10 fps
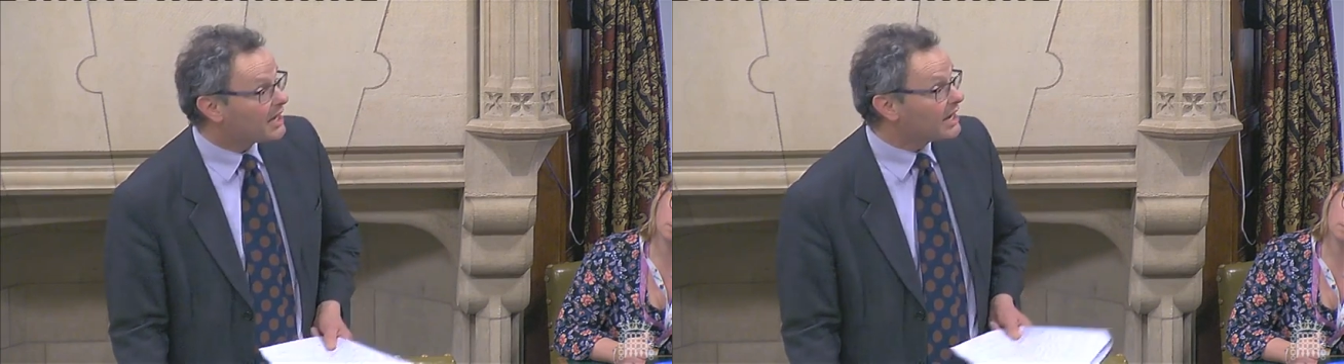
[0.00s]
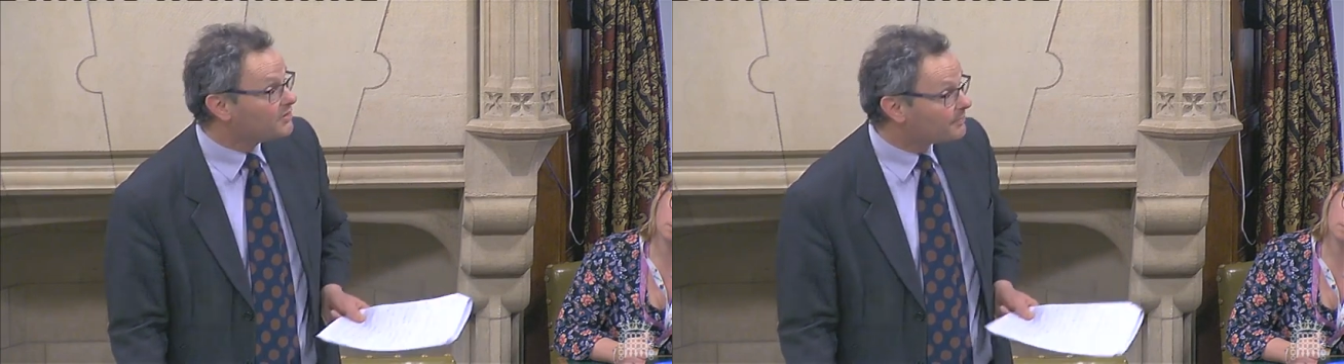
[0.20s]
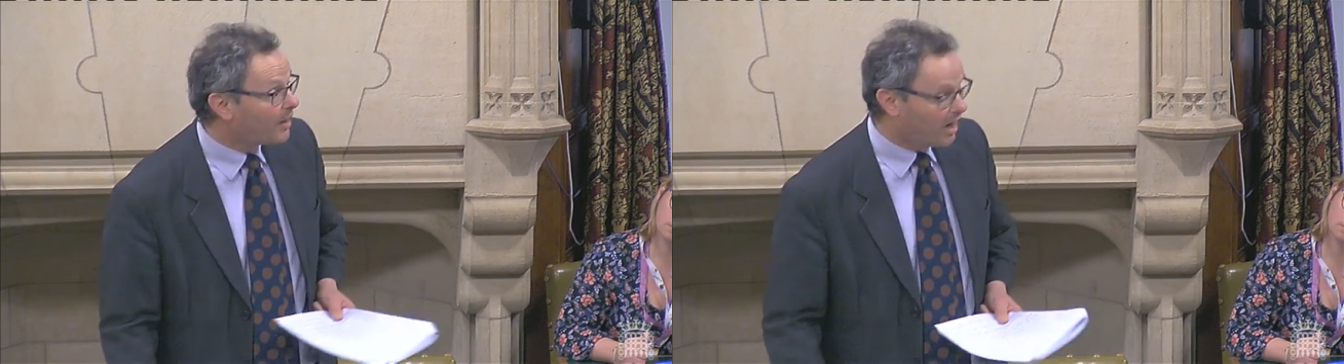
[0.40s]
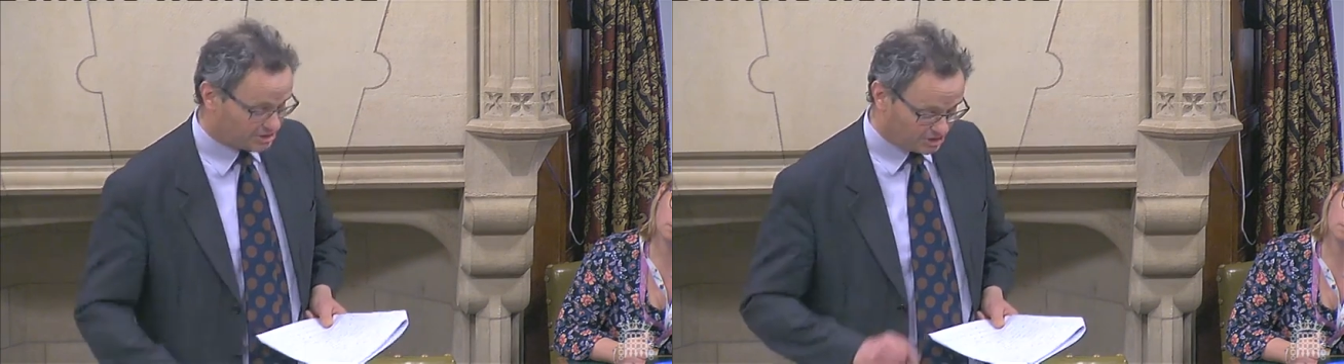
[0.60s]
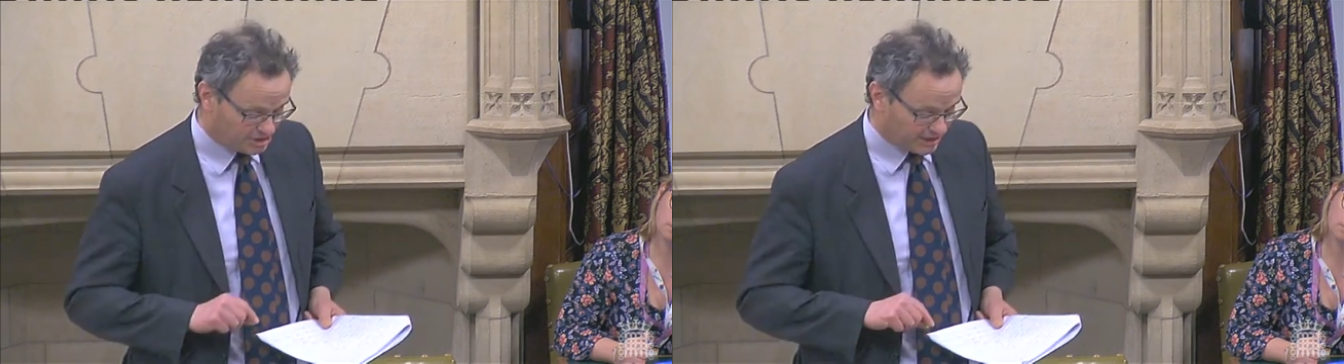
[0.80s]
In the
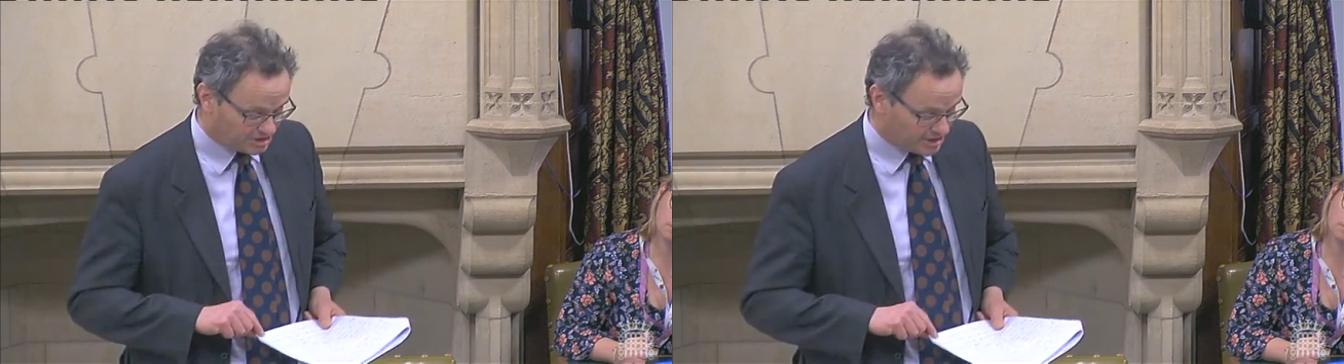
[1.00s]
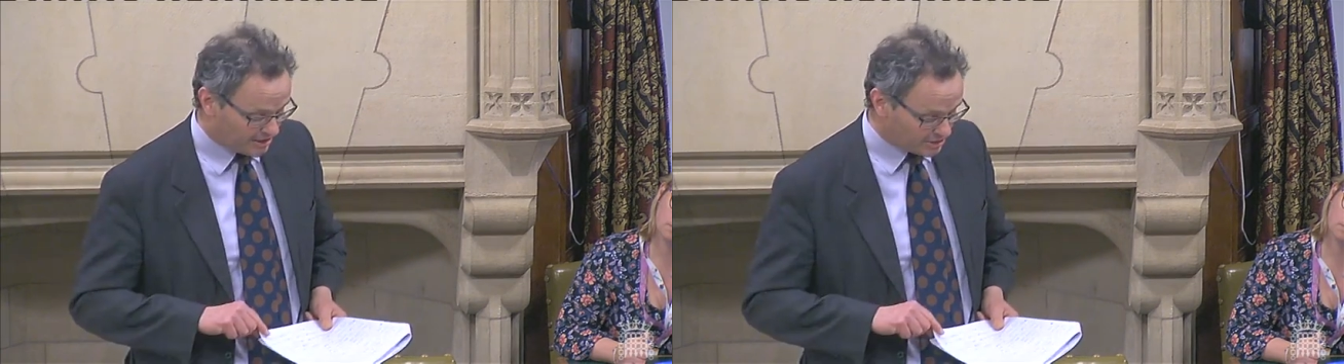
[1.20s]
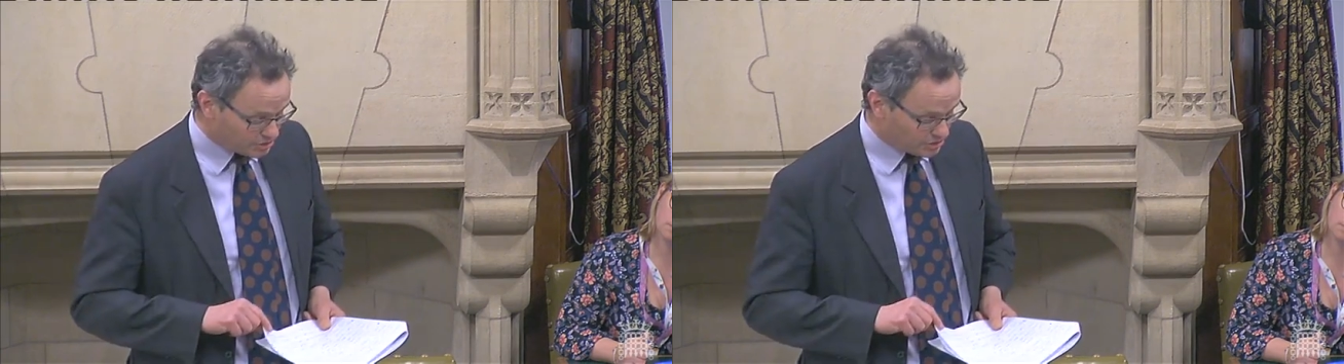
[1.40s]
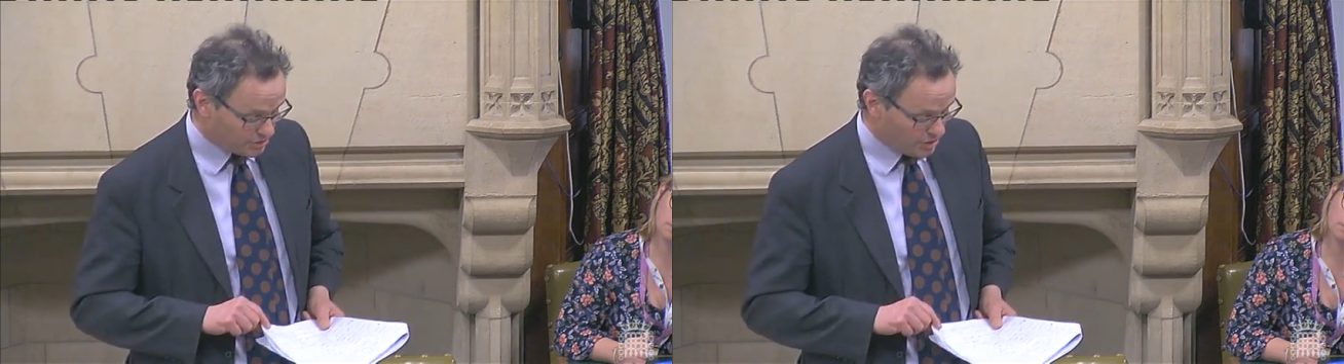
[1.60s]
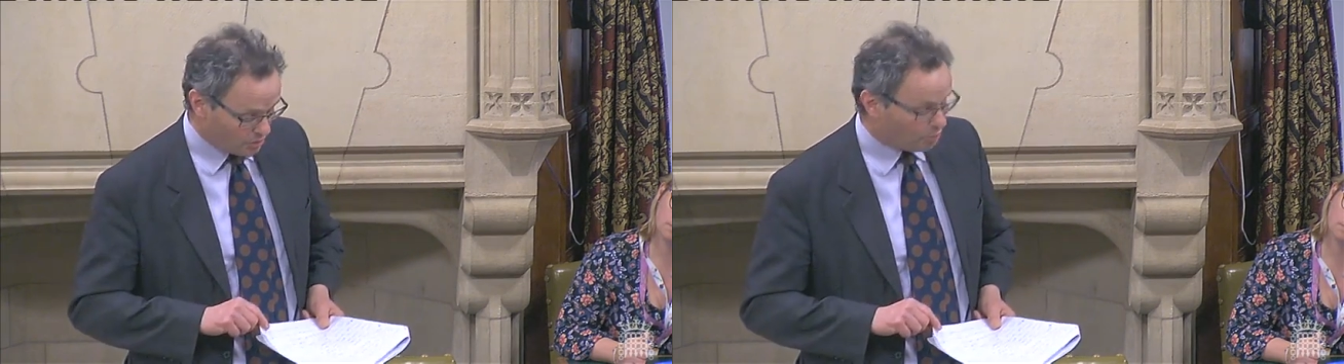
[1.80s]
past 6 years,
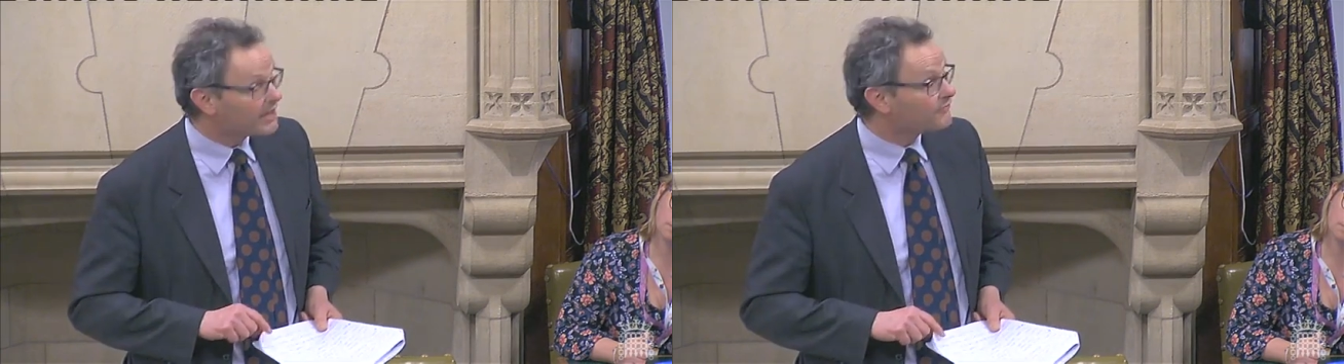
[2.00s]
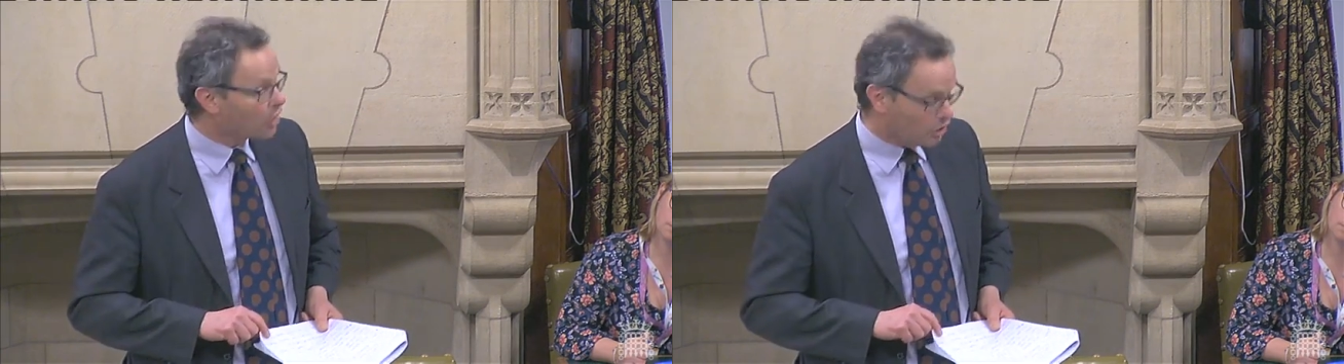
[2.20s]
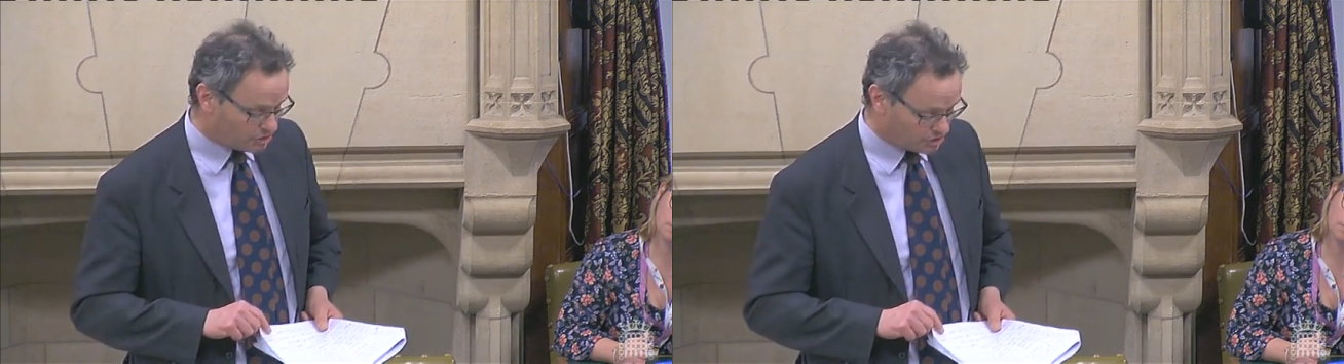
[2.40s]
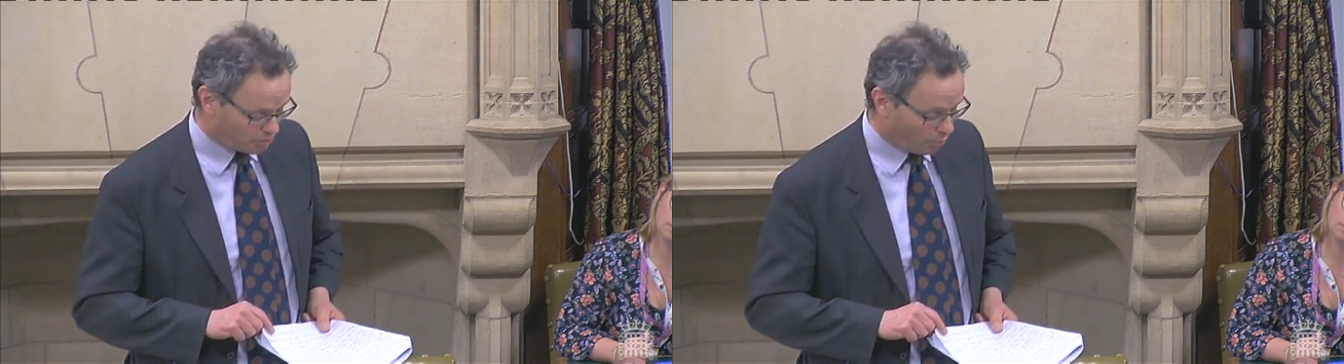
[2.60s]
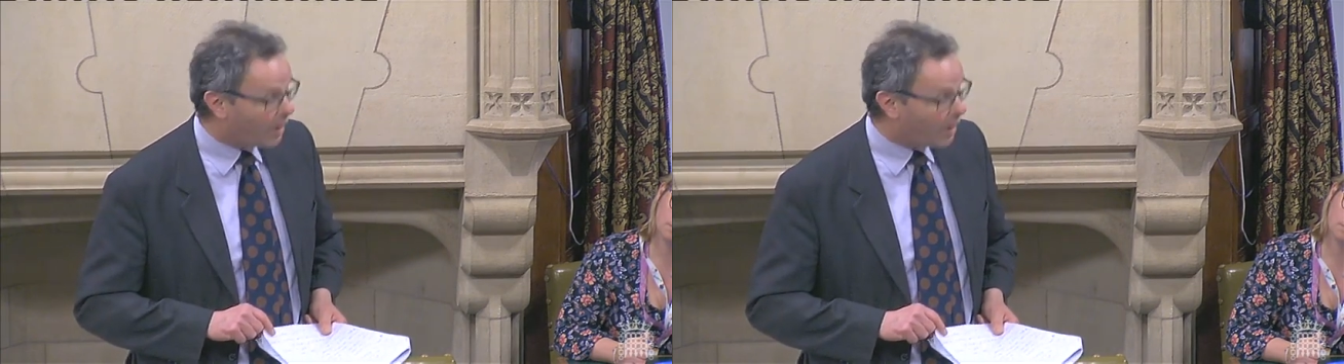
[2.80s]
we have lost